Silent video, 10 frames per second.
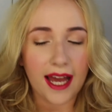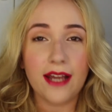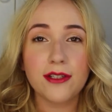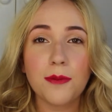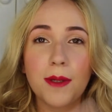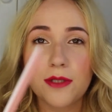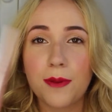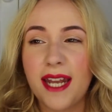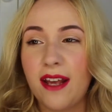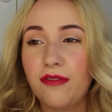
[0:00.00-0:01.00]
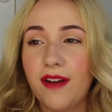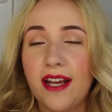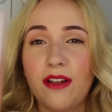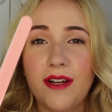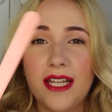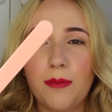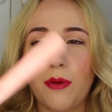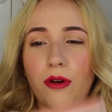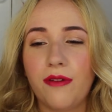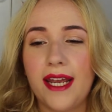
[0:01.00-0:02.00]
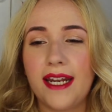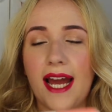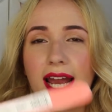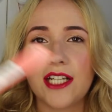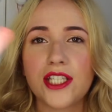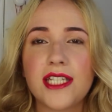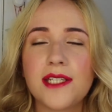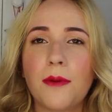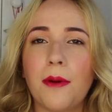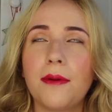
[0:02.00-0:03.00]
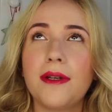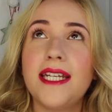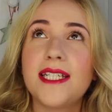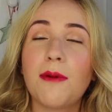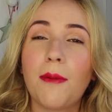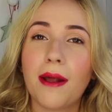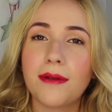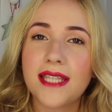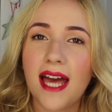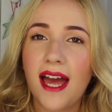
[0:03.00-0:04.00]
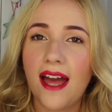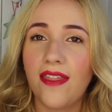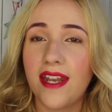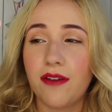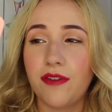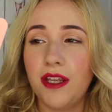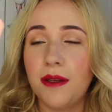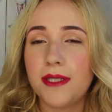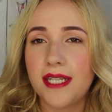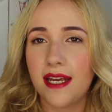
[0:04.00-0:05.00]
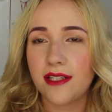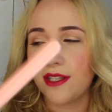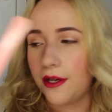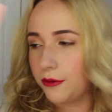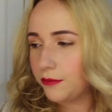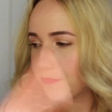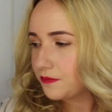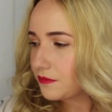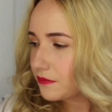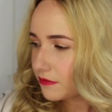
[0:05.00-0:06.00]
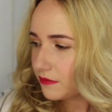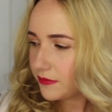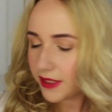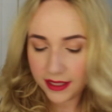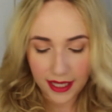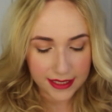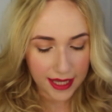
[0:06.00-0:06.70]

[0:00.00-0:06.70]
I also picked up a nail file, really boring. I actually needed one when I was there and then never used it, so that's